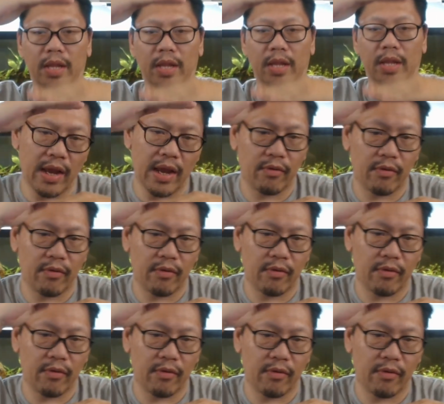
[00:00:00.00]
you have a light
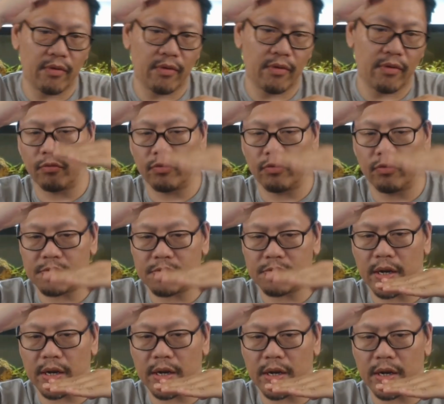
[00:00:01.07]
here and your
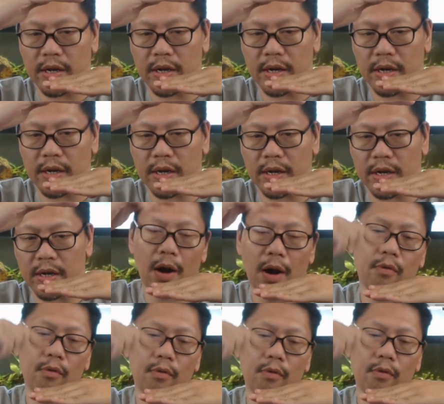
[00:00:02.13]
substrate here, your PAR
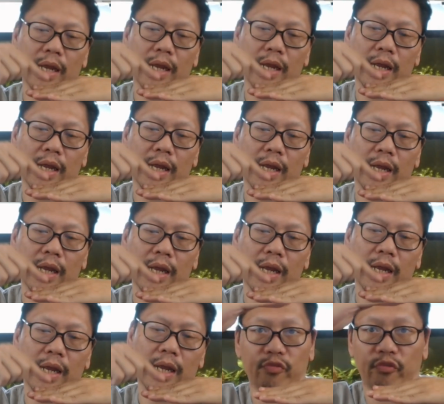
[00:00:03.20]
rating hitting the
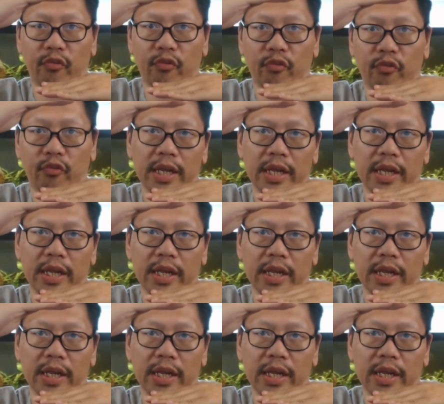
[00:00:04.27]
substrate is 40,